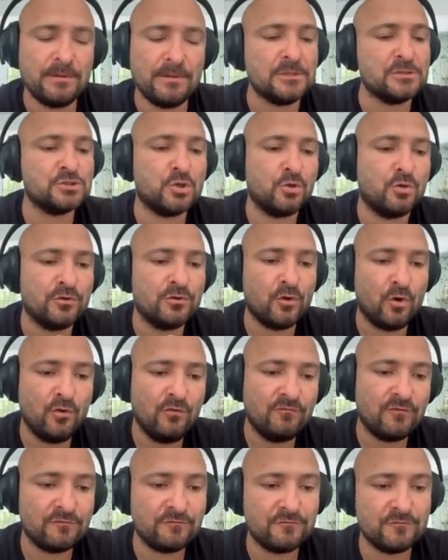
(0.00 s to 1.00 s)
page or the
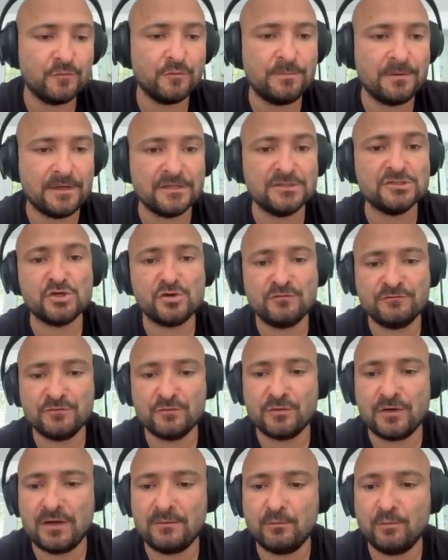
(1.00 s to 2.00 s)
overview page of
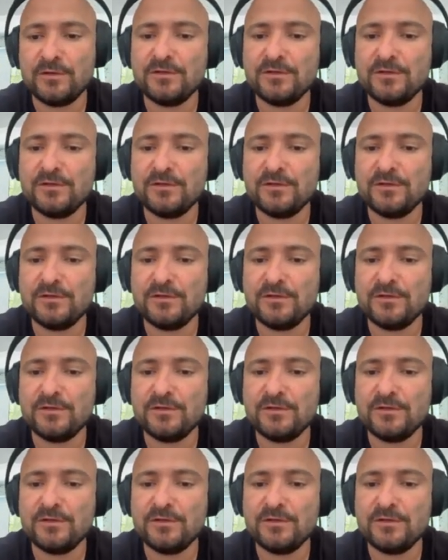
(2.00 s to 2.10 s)
your app,